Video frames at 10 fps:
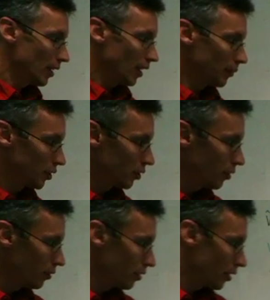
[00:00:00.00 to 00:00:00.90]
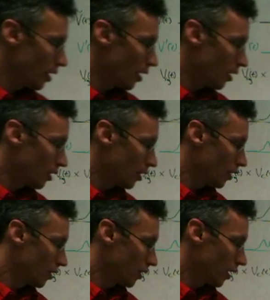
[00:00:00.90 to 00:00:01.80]
And we choose the
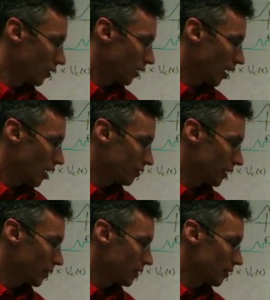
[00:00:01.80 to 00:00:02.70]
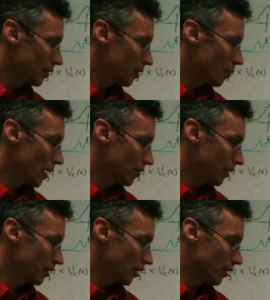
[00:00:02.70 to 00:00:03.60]
cutoff frequency of this low-pass
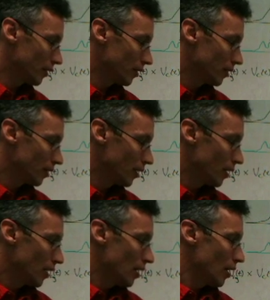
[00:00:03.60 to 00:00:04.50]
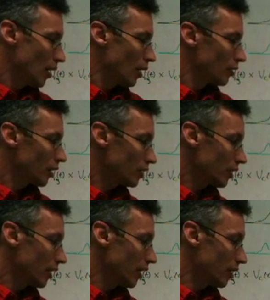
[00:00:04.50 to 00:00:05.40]
filter such
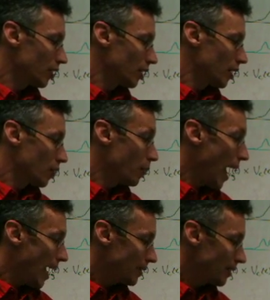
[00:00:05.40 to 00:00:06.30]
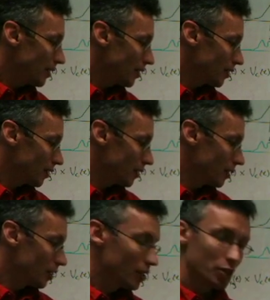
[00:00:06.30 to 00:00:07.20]
that it passes
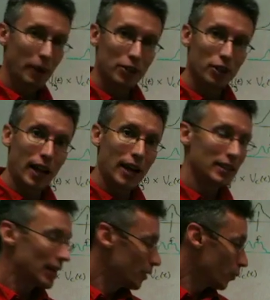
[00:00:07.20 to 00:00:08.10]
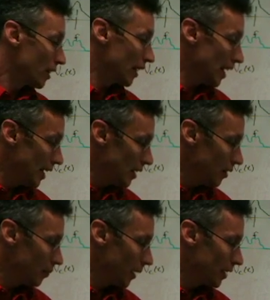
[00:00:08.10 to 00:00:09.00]
spectral content within
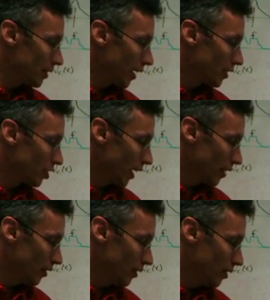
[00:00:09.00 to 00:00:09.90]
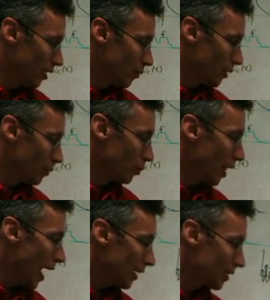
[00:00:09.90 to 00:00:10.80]
my desired channel, but it
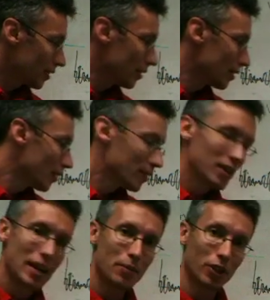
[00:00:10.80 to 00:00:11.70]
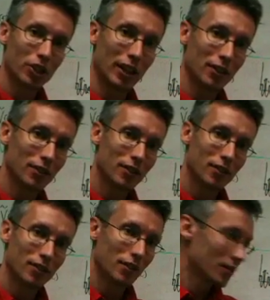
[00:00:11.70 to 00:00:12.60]
blocks the neighboring channels.
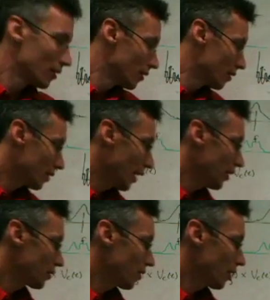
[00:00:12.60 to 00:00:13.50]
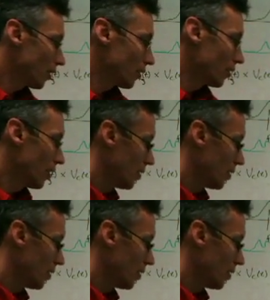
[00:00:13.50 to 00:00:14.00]
Okay, so the